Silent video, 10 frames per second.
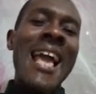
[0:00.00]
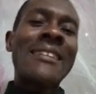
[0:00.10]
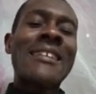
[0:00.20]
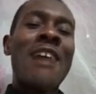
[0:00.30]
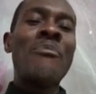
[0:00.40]

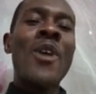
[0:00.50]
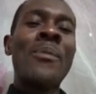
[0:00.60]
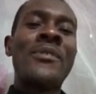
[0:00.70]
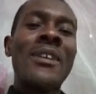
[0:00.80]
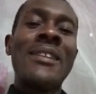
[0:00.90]

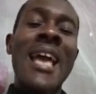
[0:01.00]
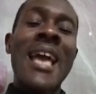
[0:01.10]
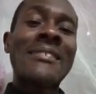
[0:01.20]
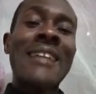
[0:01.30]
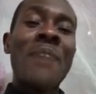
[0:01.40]
eggs
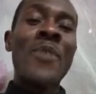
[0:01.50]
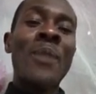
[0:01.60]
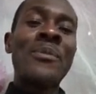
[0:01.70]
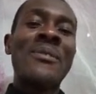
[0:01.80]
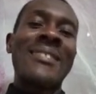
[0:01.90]
by a
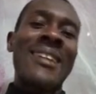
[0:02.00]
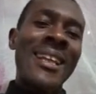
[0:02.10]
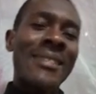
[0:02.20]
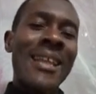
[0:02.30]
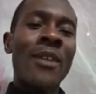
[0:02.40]
single
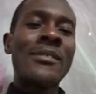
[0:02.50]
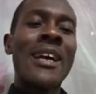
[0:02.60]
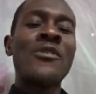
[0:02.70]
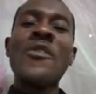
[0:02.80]
moth.